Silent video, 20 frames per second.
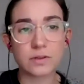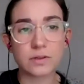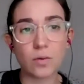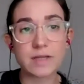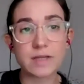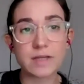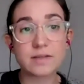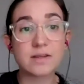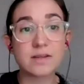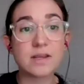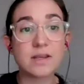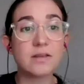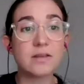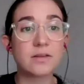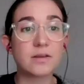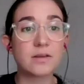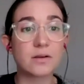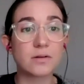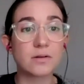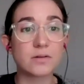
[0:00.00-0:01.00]
we see
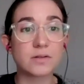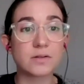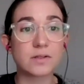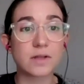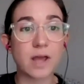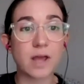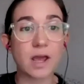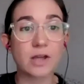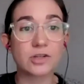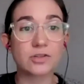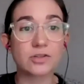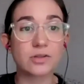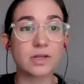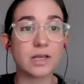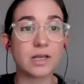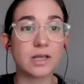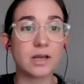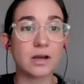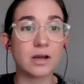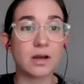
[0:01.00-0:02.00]
that there's
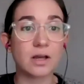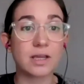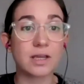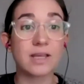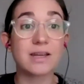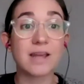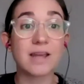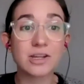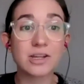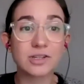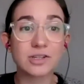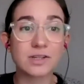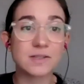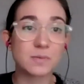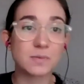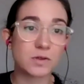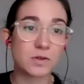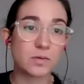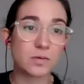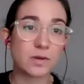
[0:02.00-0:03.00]
actually connections
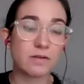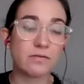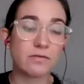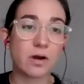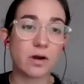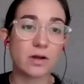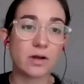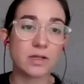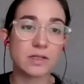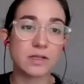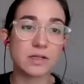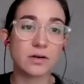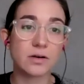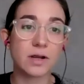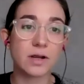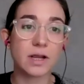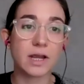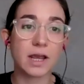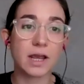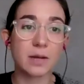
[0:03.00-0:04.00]
between
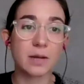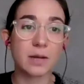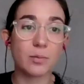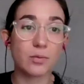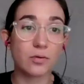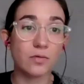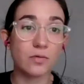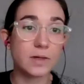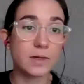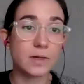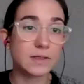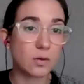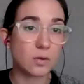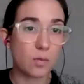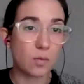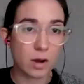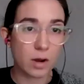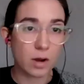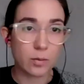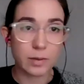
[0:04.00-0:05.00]
volunteering and improvements in
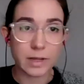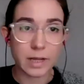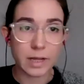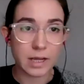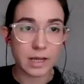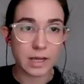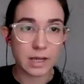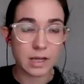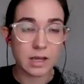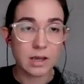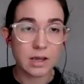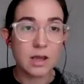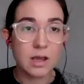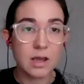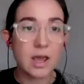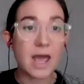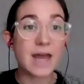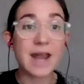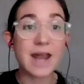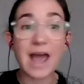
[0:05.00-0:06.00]
well-being
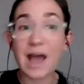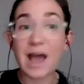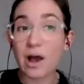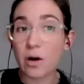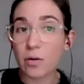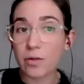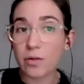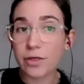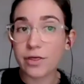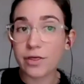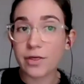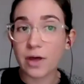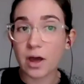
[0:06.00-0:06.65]
and health.